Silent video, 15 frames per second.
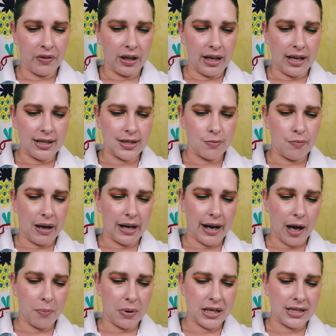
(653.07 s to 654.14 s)
It's May
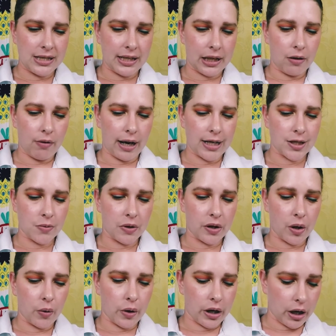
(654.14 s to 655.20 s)
Napa sticky rice with
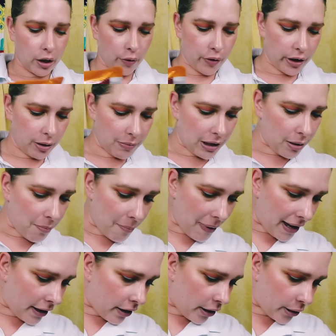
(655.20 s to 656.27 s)
coconut cream and
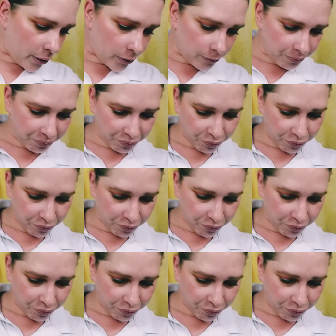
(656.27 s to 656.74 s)
mango.